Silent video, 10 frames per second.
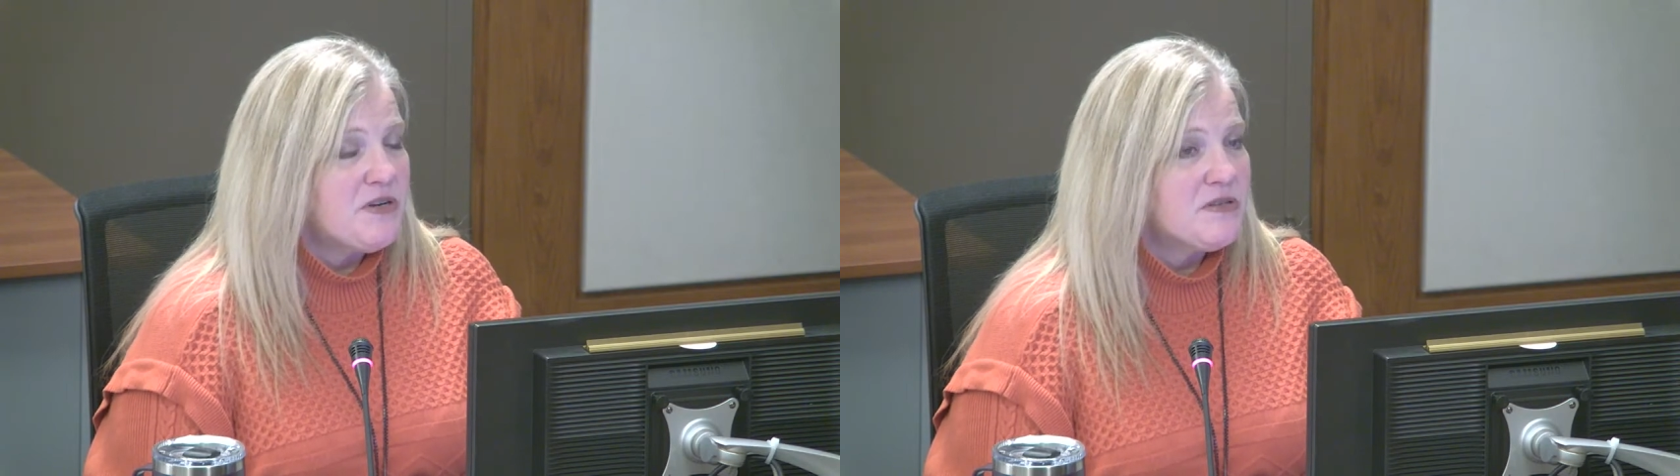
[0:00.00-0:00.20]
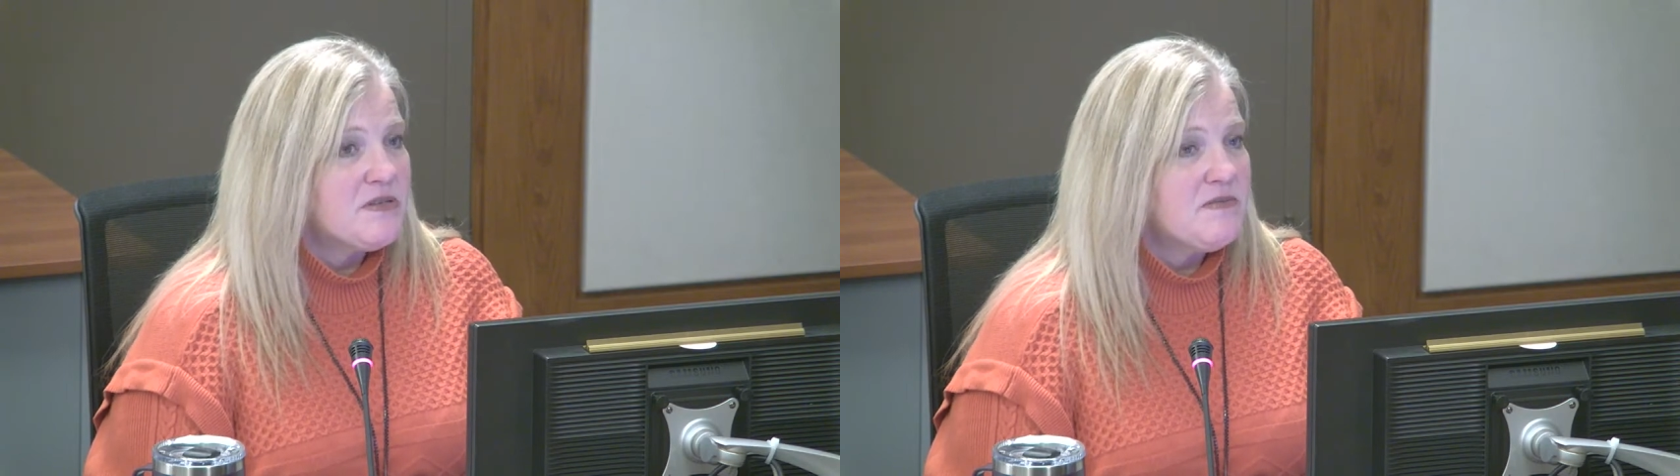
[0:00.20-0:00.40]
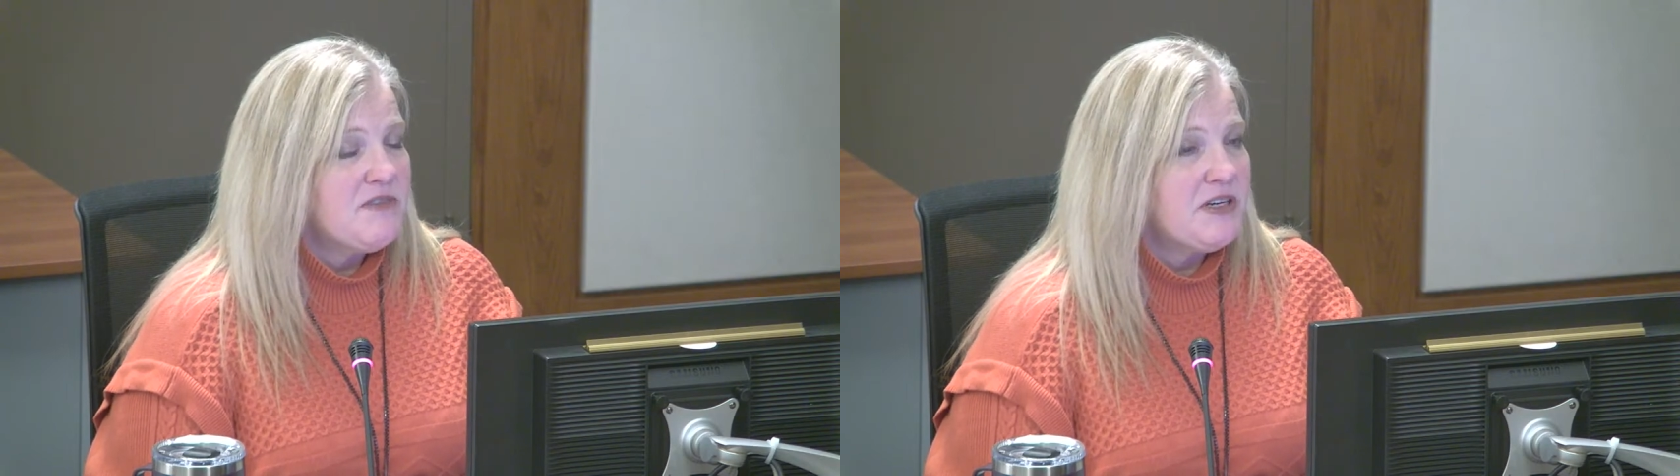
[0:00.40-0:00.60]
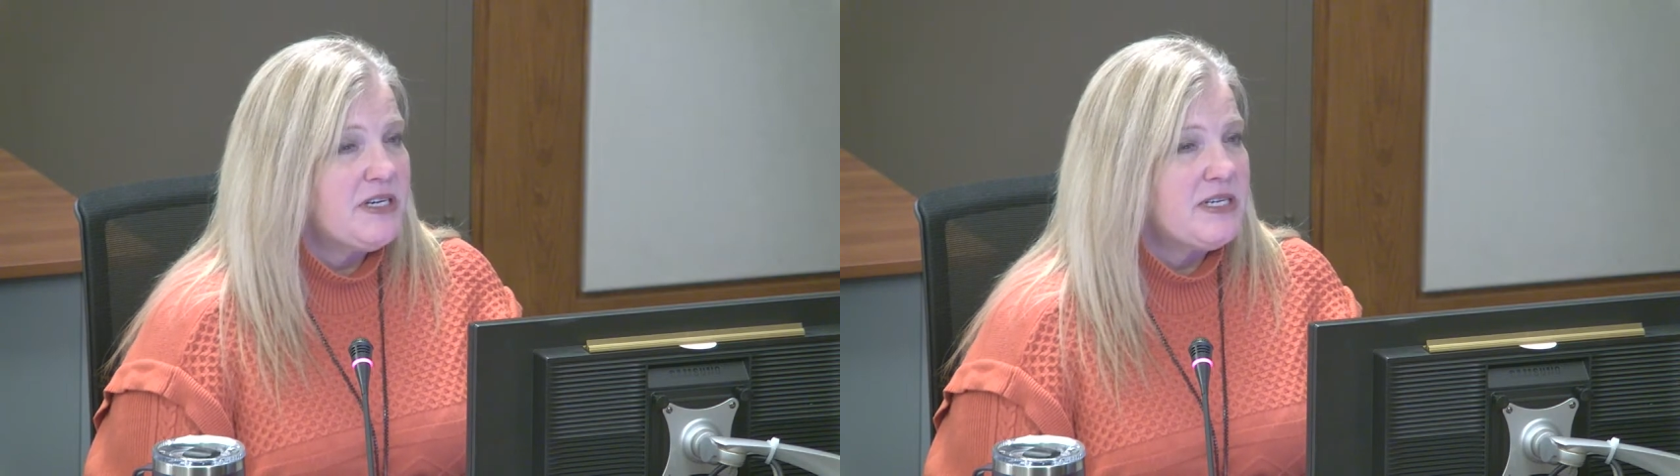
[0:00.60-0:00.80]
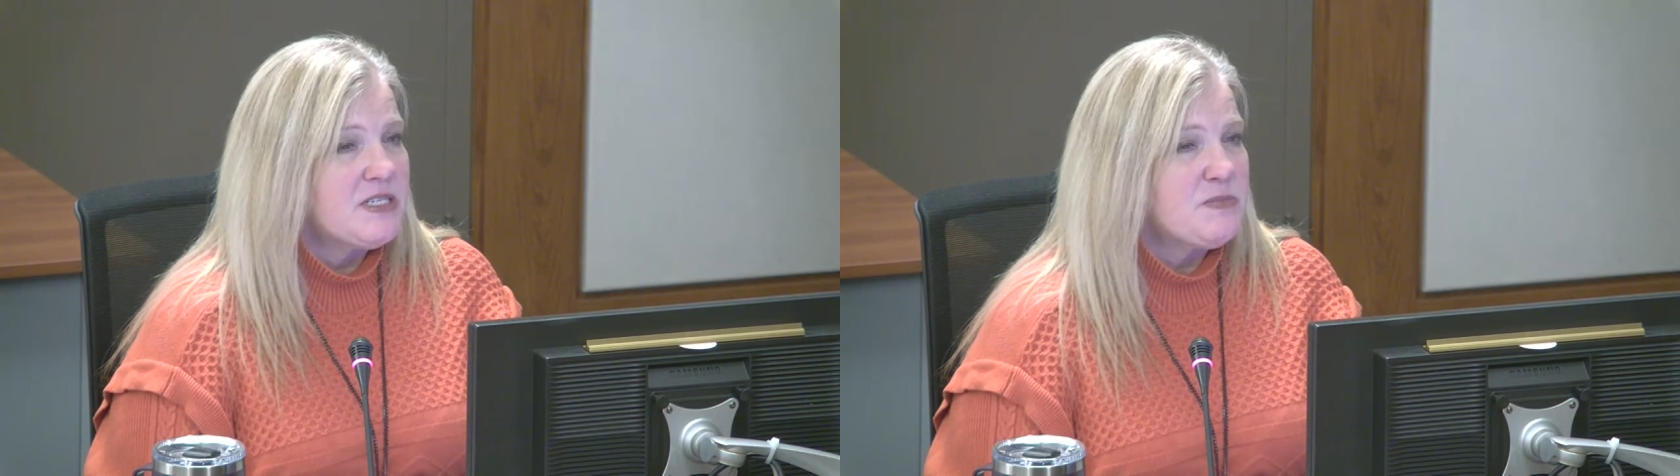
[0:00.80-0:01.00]
there's
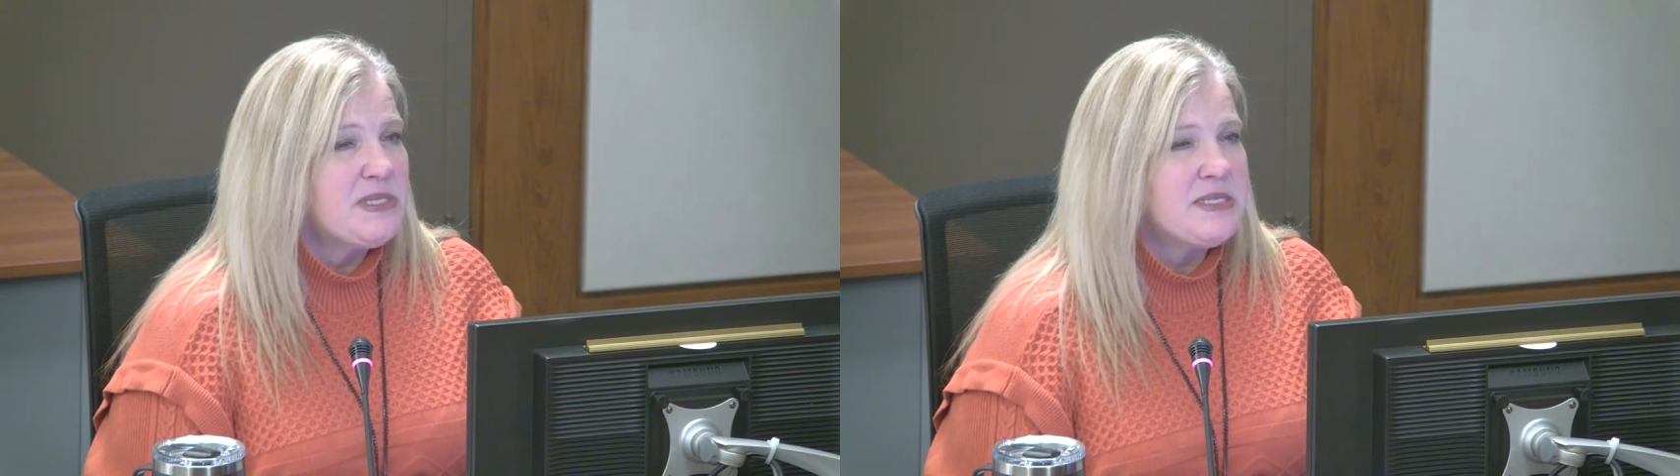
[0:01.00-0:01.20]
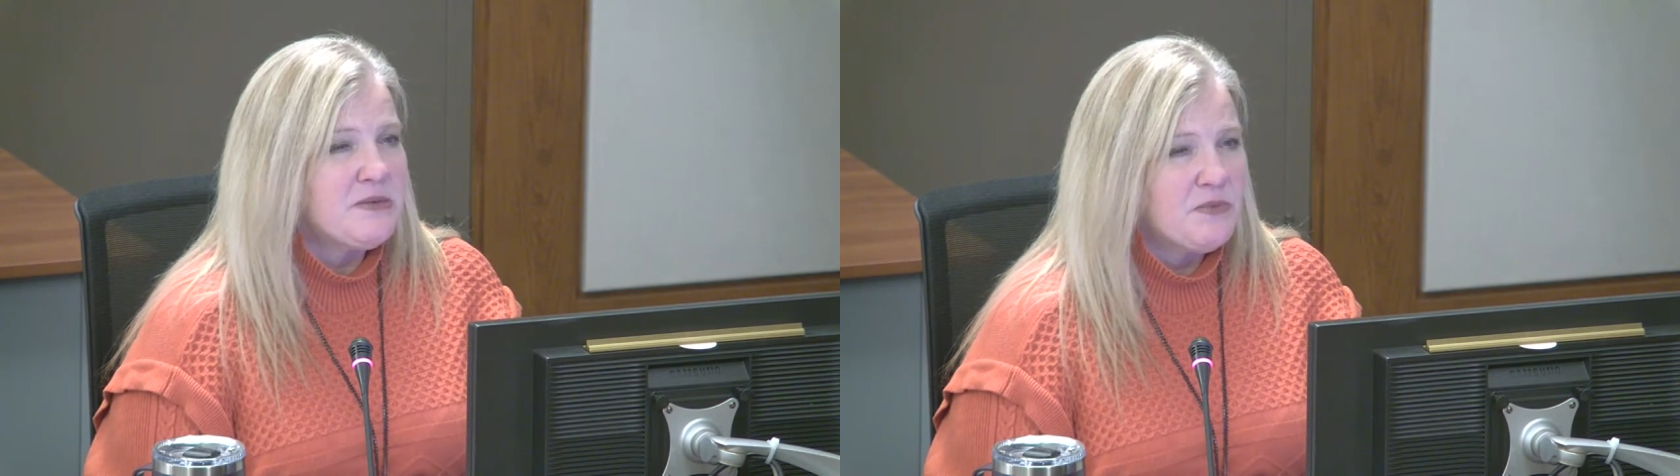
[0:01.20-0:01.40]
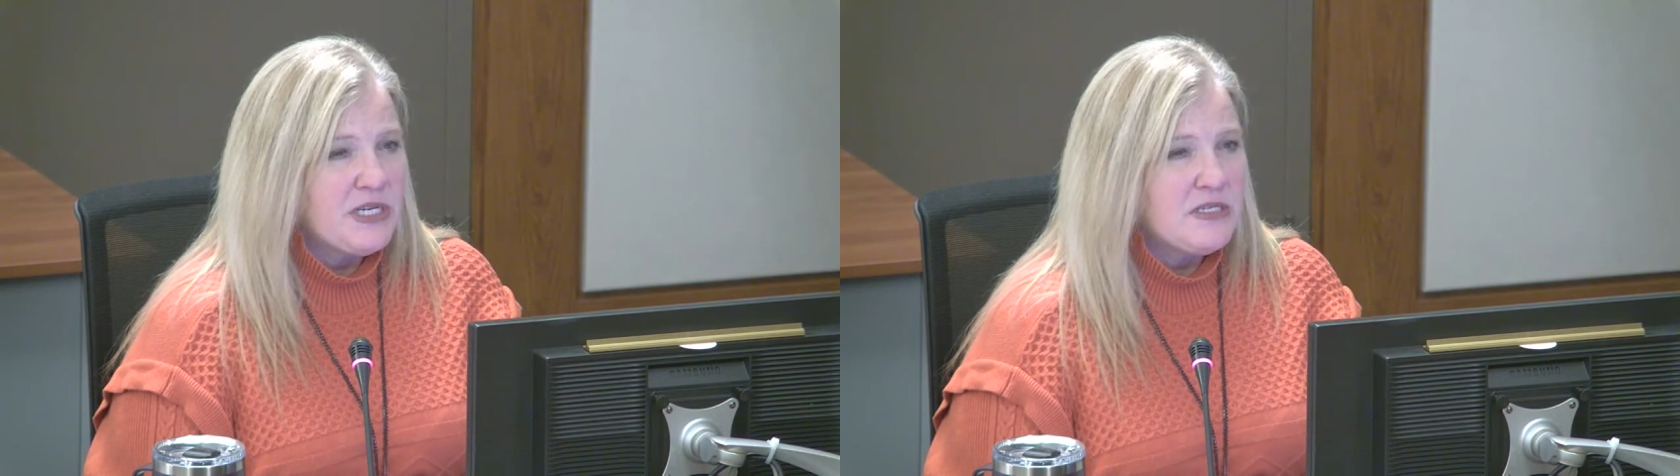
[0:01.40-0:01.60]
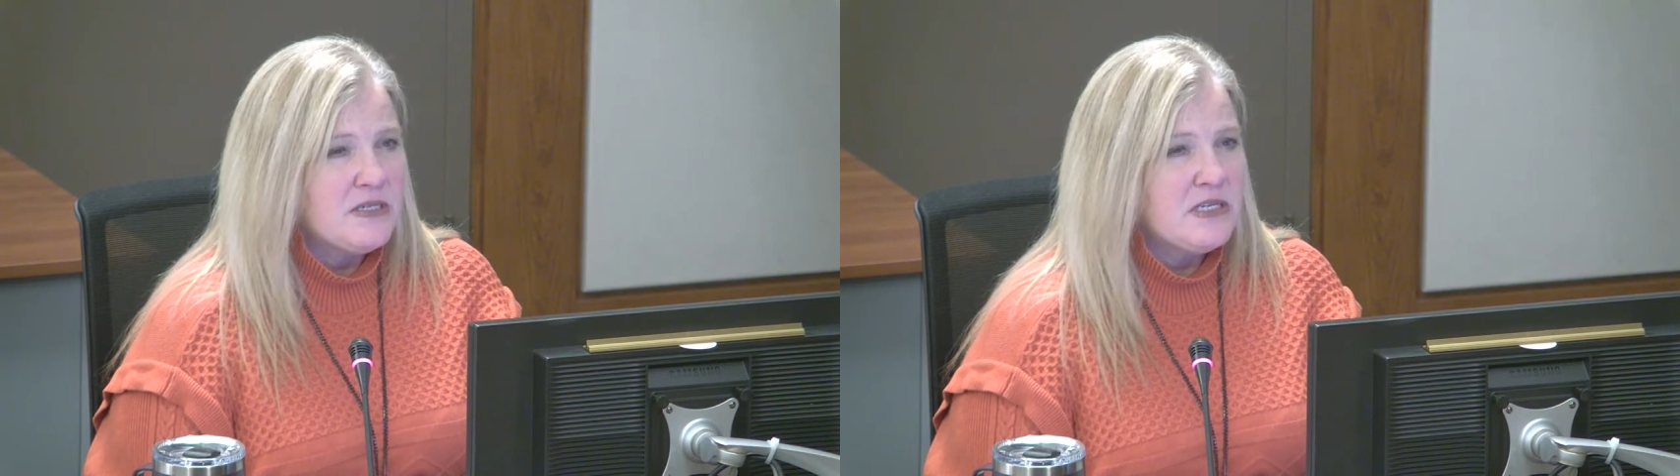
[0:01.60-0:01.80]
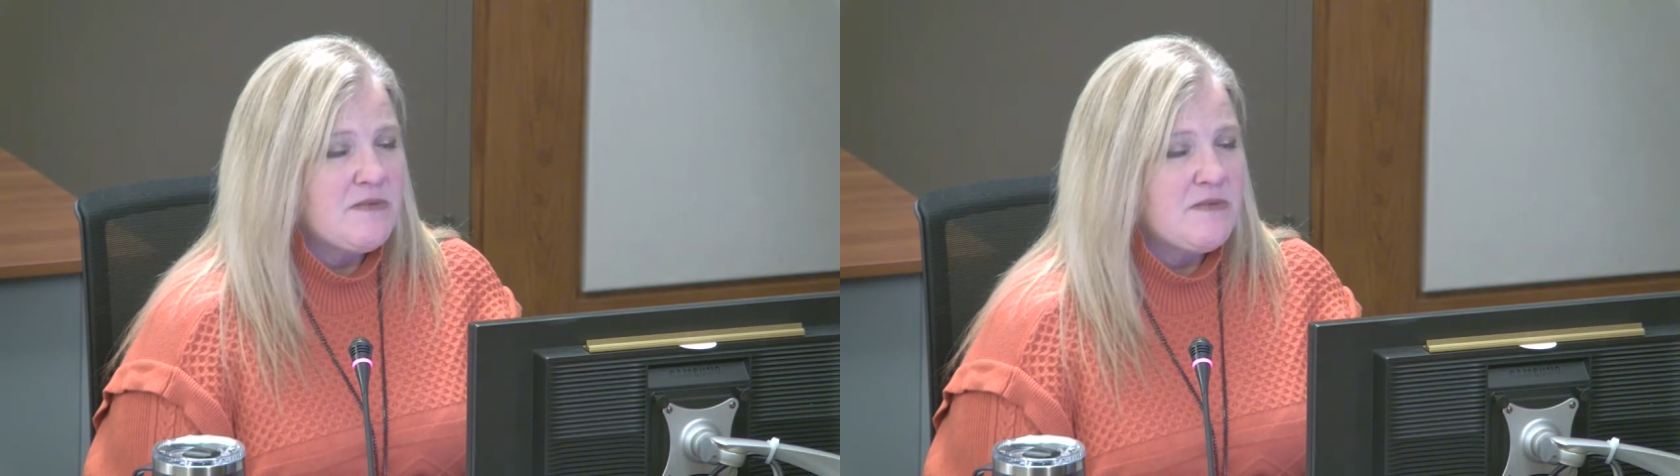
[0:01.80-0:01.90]
very explicit reasons.